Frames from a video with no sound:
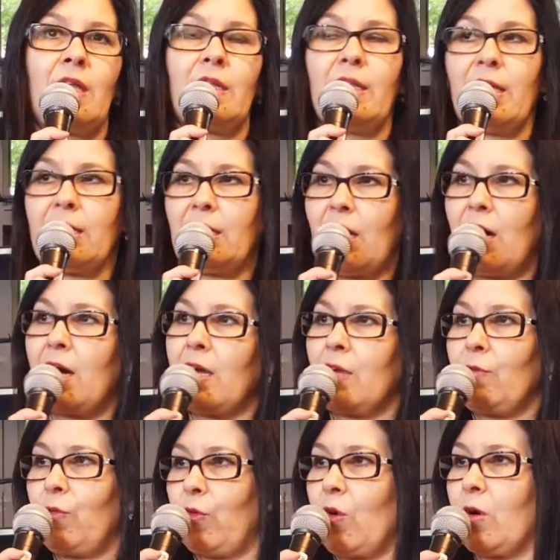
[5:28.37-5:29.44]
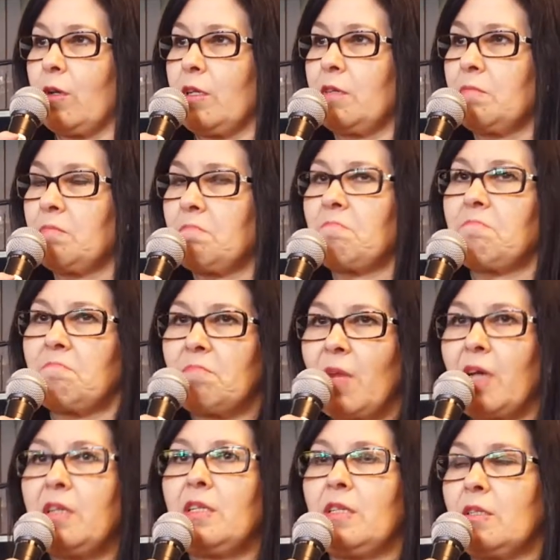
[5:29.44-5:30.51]
that I thought,
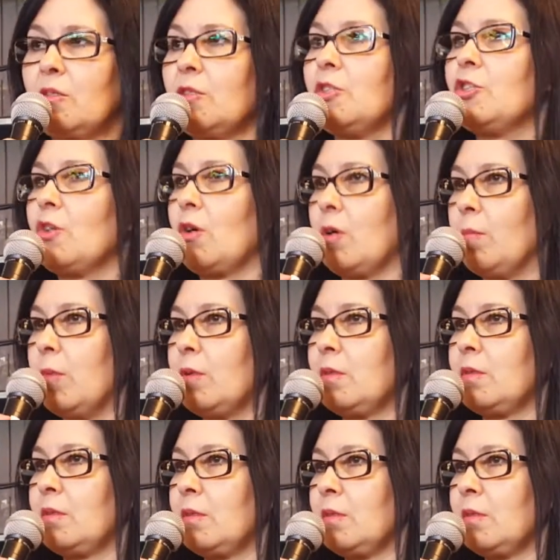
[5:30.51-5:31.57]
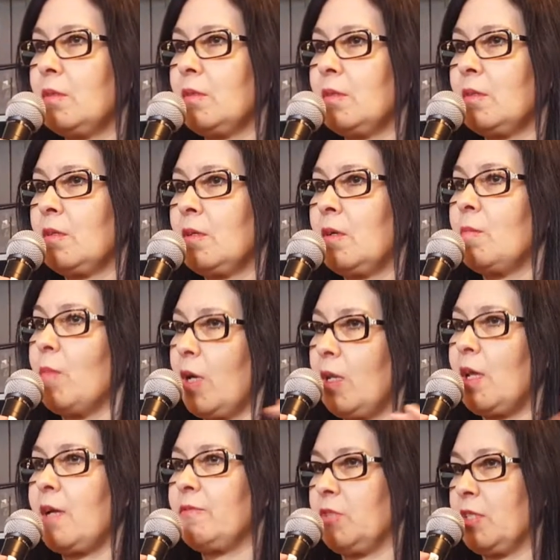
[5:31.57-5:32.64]
I did a good job. My
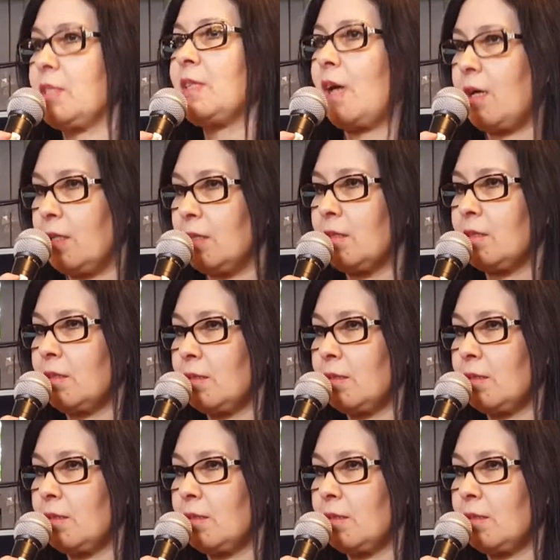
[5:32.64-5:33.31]
life is done.